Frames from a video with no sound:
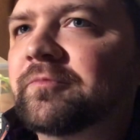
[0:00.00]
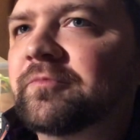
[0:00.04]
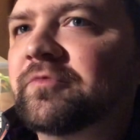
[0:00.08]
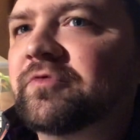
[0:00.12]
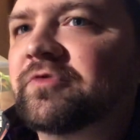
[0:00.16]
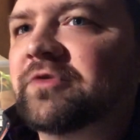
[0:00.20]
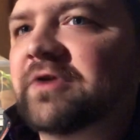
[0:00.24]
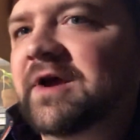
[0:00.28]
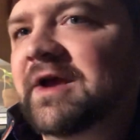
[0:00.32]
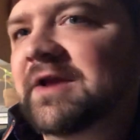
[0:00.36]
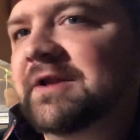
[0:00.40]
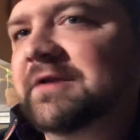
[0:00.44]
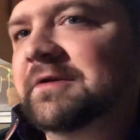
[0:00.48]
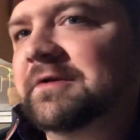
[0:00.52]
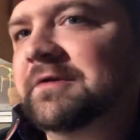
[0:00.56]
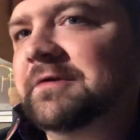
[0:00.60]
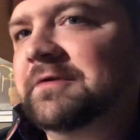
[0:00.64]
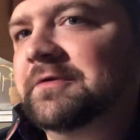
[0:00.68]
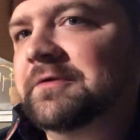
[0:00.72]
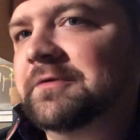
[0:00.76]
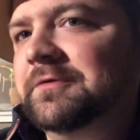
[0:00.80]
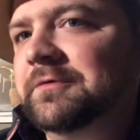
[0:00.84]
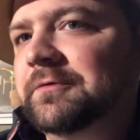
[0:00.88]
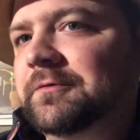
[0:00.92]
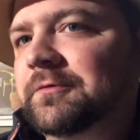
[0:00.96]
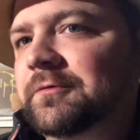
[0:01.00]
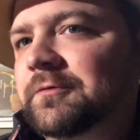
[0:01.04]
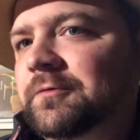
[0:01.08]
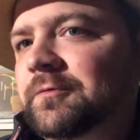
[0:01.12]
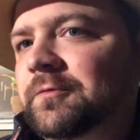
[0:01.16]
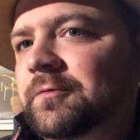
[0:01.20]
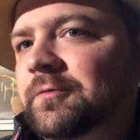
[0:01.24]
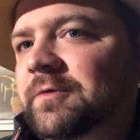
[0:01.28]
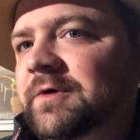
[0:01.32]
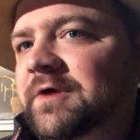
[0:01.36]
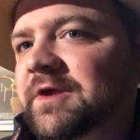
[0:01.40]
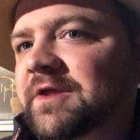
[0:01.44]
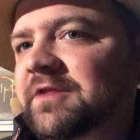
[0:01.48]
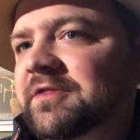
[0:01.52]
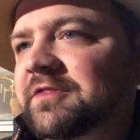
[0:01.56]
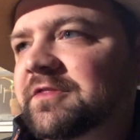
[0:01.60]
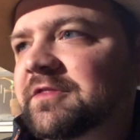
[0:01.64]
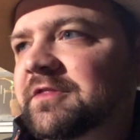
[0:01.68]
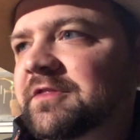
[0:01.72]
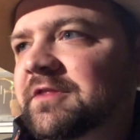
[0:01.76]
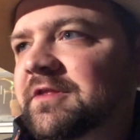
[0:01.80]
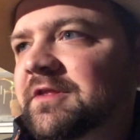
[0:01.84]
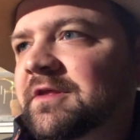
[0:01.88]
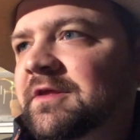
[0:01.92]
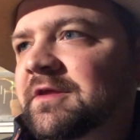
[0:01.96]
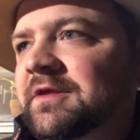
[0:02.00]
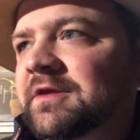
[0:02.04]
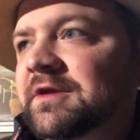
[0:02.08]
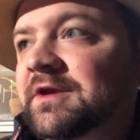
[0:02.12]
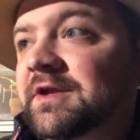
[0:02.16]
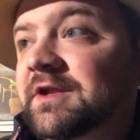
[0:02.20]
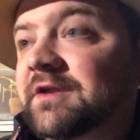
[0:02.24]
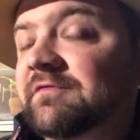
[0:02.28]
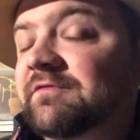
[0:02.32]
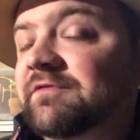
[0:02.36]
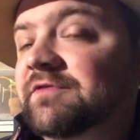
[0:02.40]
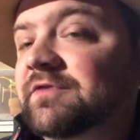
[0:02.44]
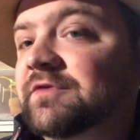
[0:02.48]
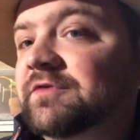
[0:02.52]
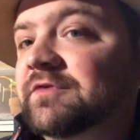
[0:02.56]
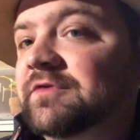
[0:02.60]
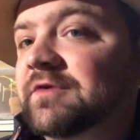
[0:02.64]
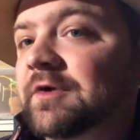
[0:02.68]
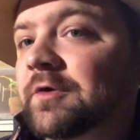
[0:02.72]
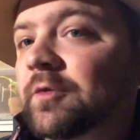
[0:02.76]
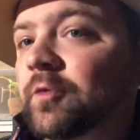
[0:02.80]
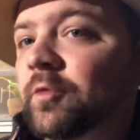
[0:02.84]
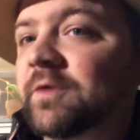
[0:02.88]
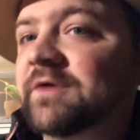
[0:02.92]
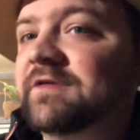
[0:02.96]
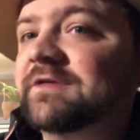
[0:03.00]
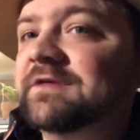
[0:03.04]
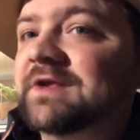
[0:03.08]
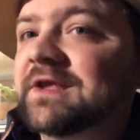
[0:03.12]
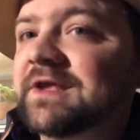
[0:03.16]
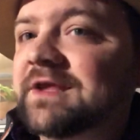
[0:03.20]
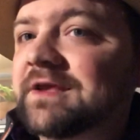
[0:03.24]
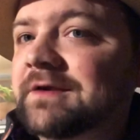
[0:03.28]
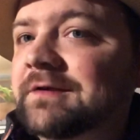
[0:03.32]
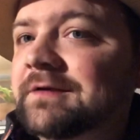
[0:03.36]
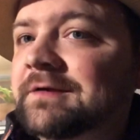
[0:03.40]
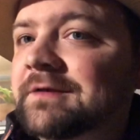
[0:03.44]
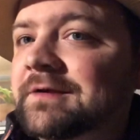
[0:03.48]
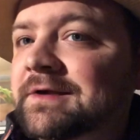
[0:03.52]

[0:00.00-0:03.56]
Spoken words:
trying to do with infusing whiskey